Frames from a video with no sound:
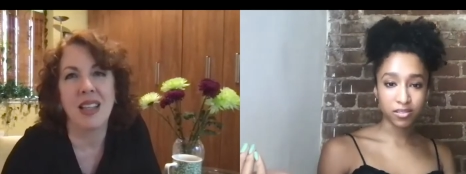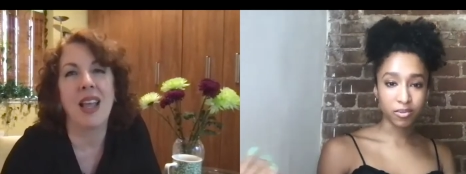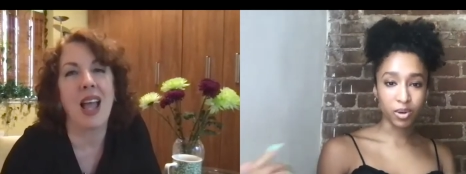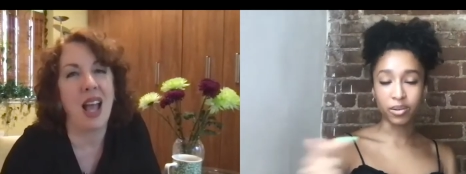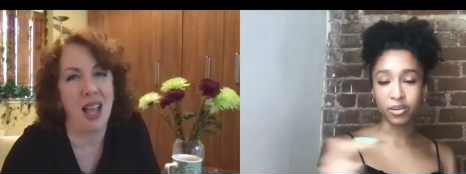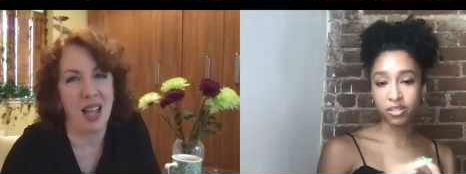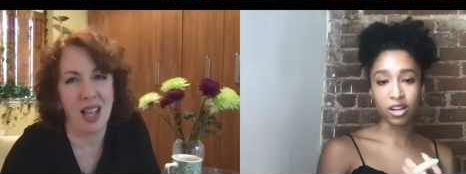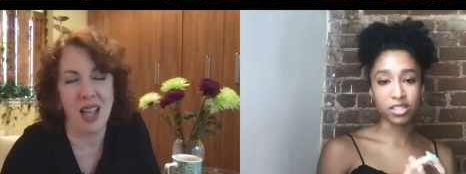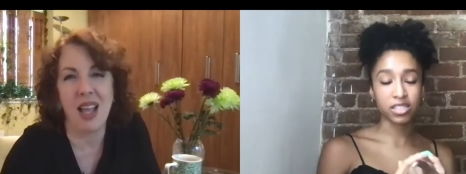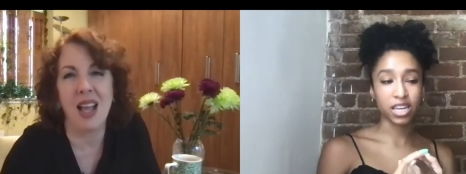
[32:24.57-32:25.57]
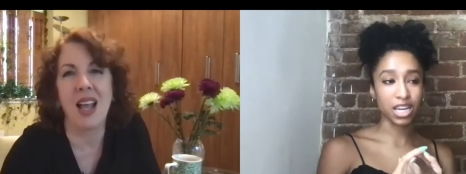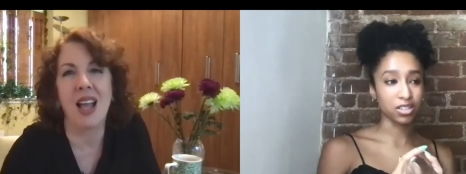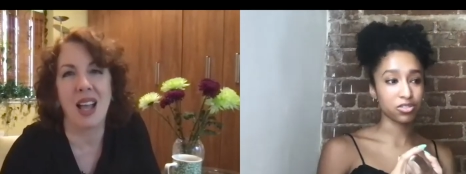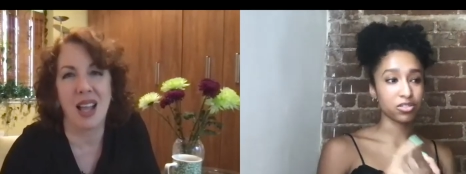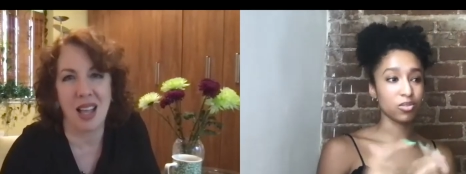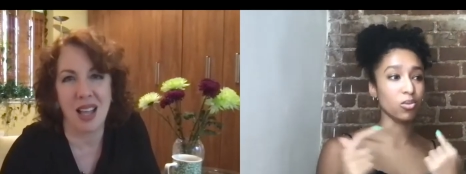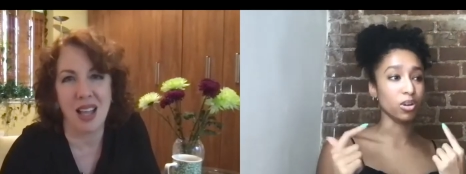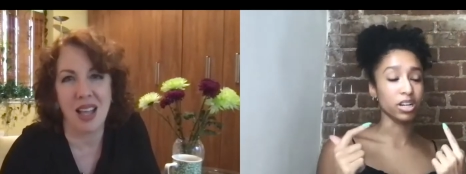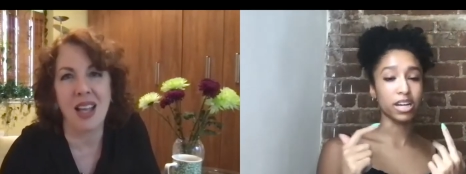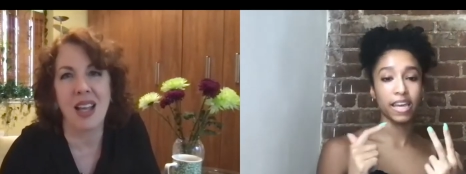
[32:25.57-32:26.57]
Speaker 1: whether it's on stage
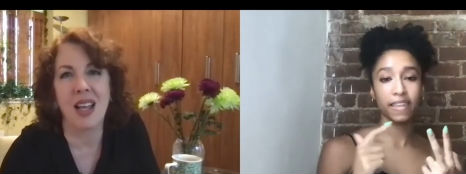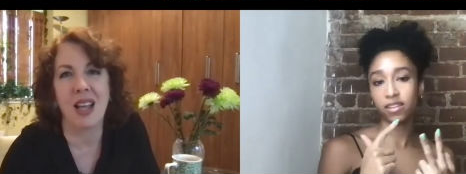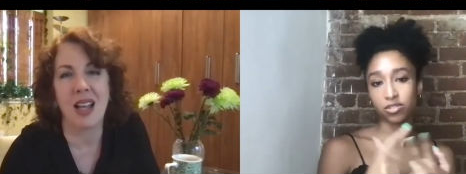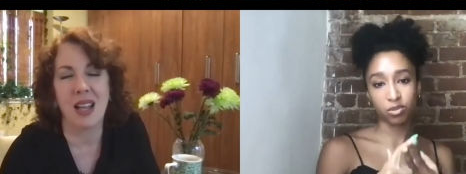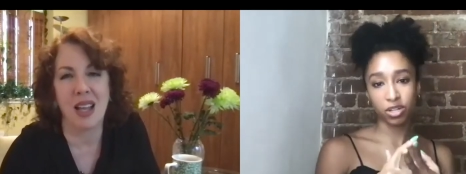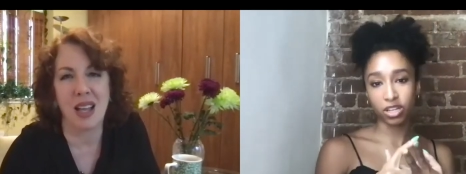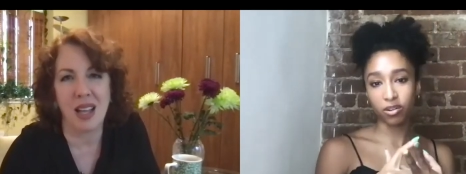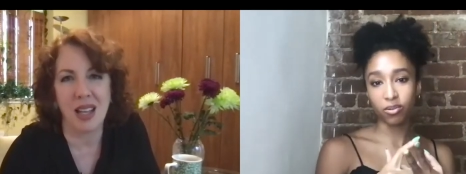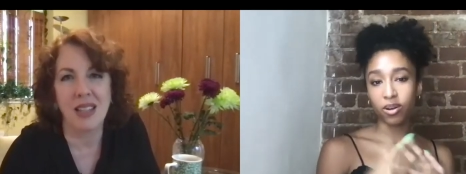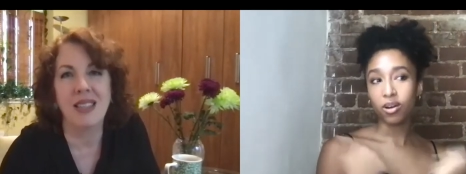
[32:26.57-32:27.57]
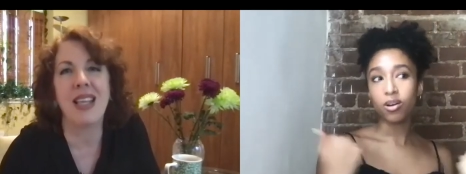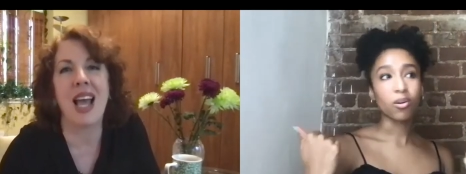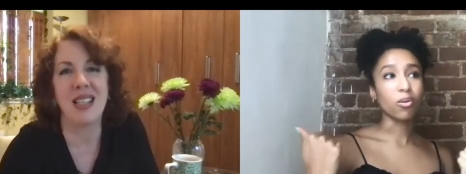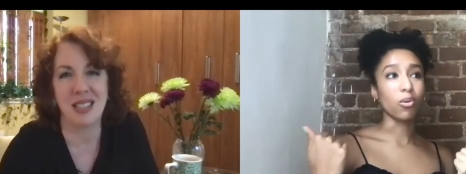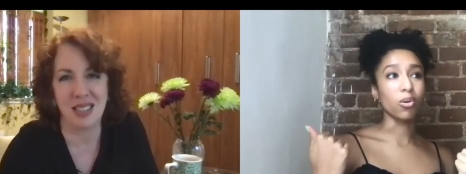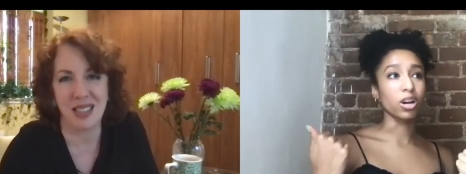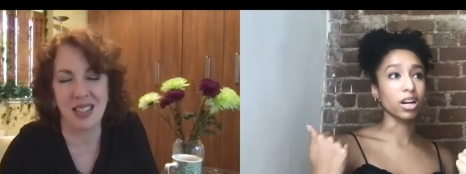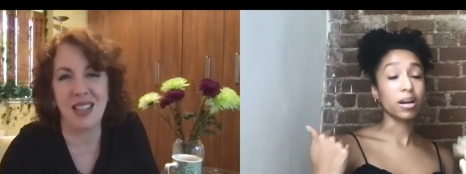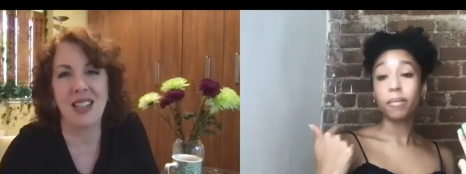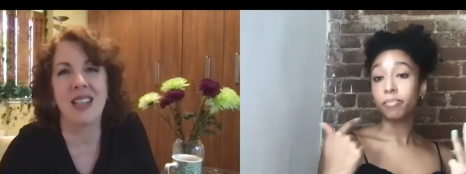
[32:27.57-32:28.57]
or in the studio
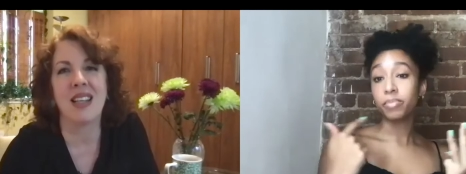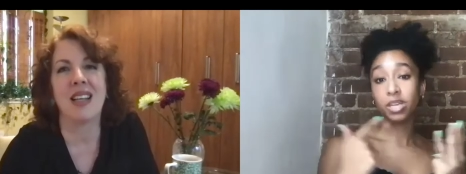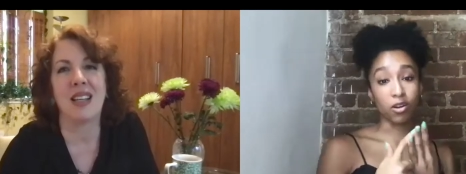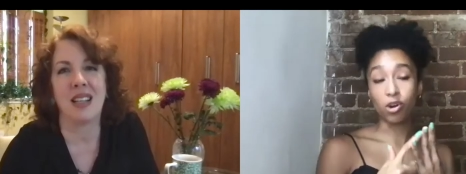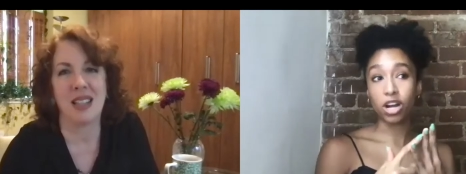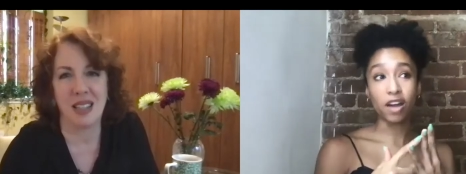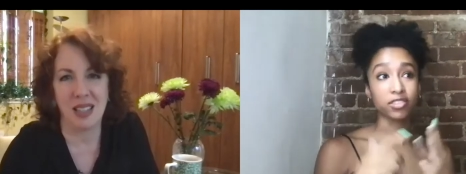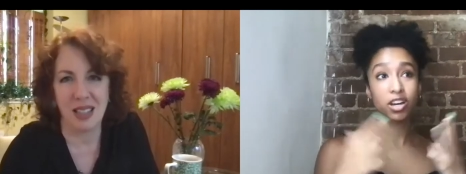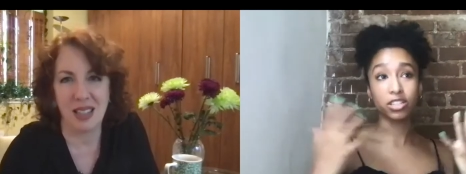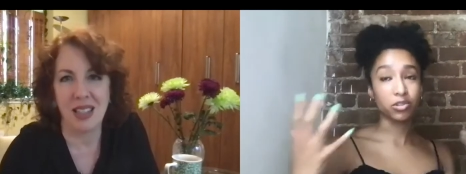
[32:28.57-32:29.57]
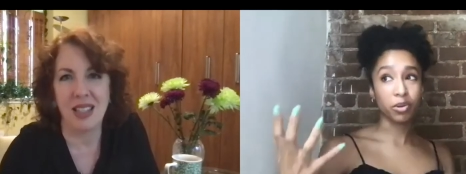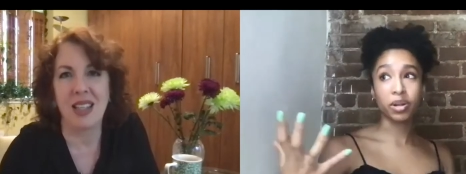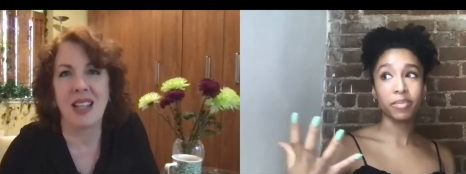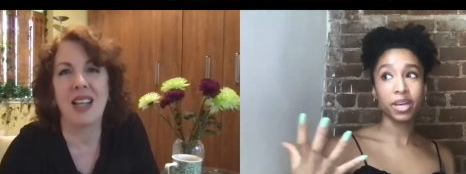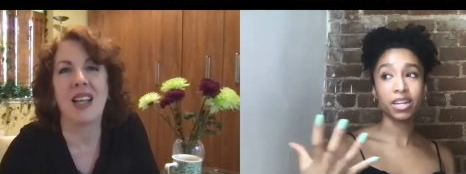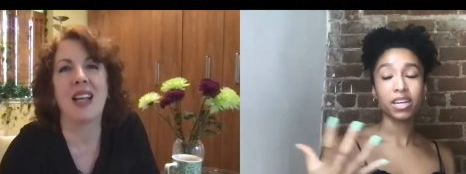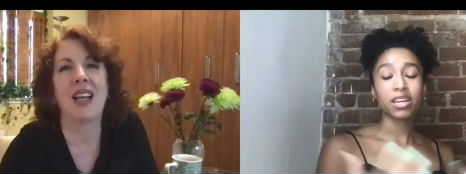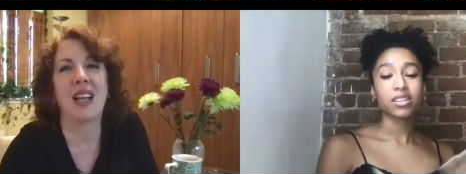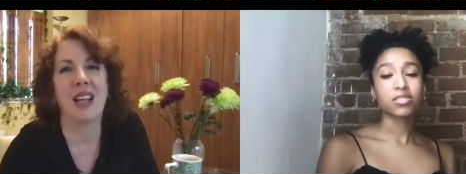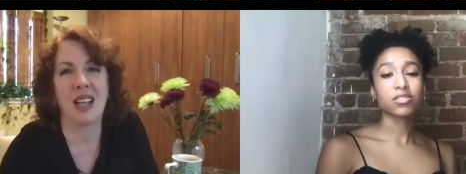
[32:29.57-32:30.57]
or being choreographed on. You know what I mean?
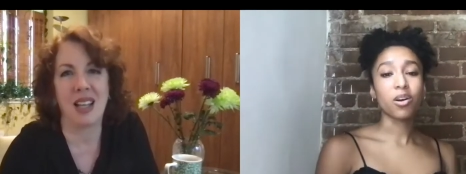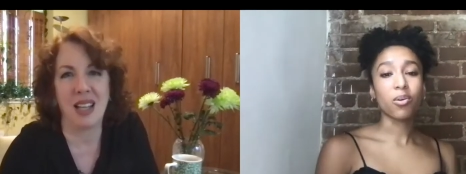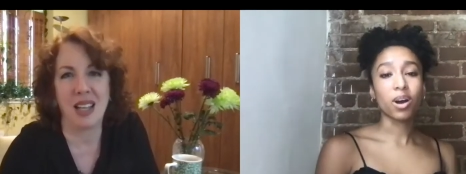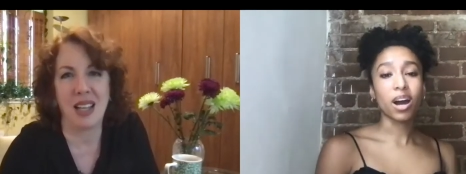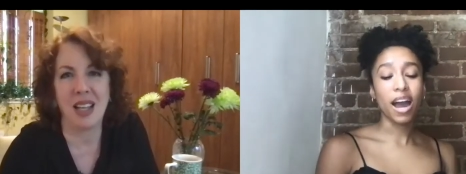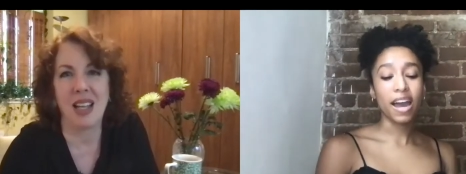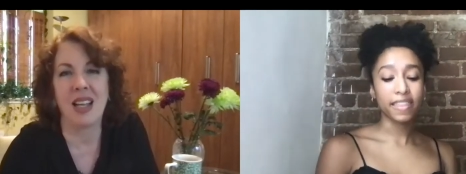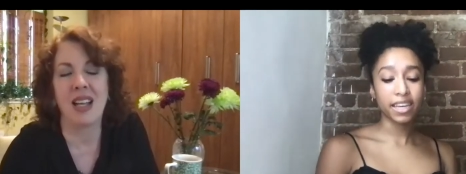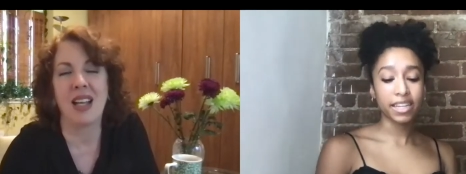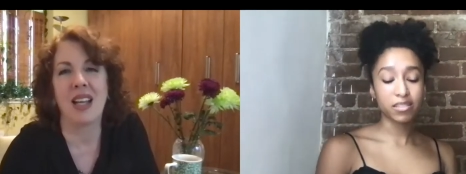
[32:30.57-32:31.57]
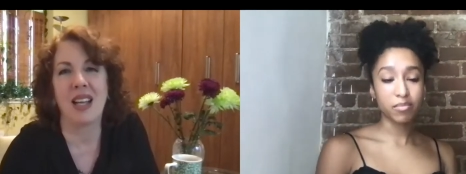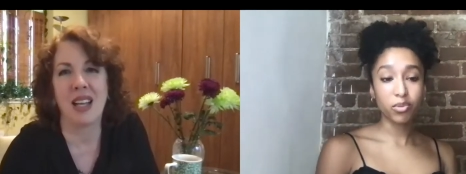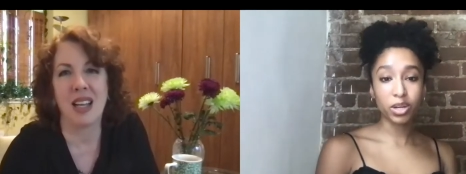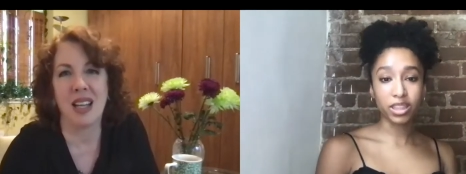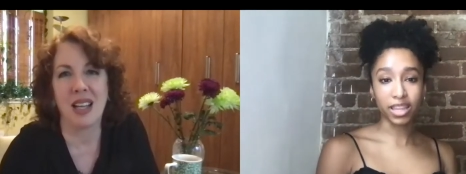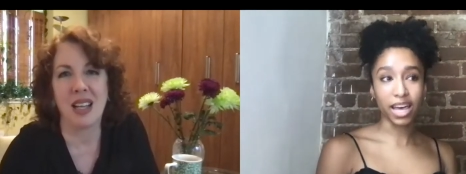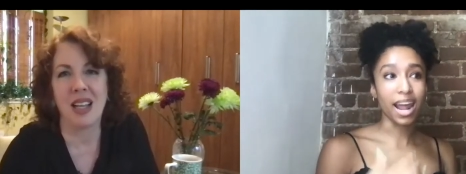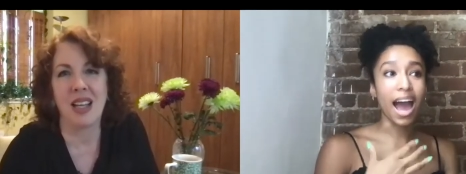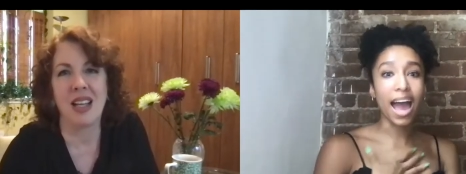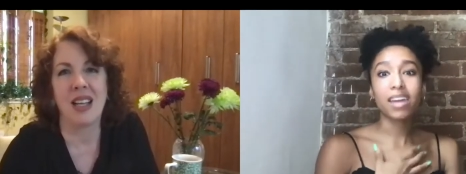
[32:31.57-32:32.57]
So I think it's important that
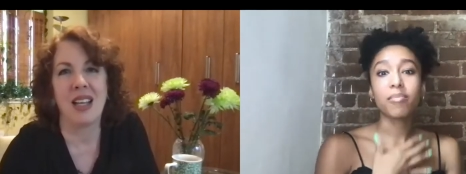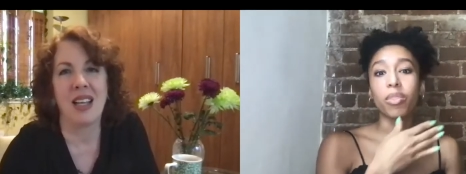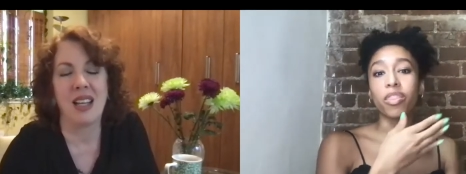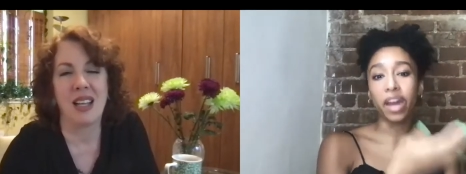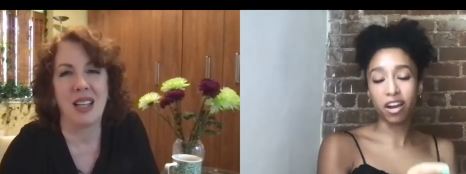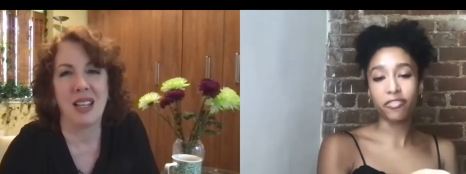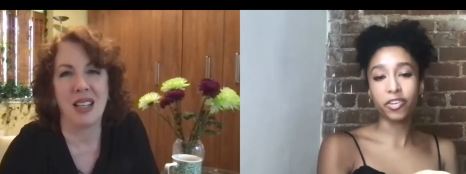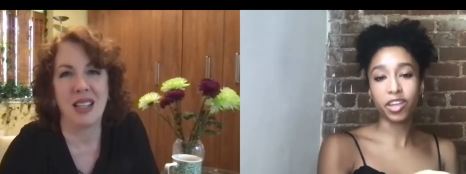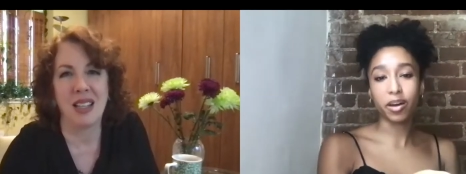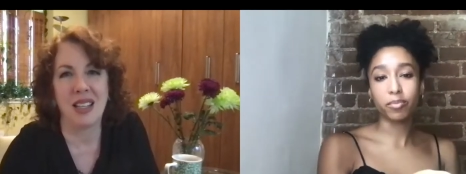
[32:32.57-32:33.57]
I am there for them,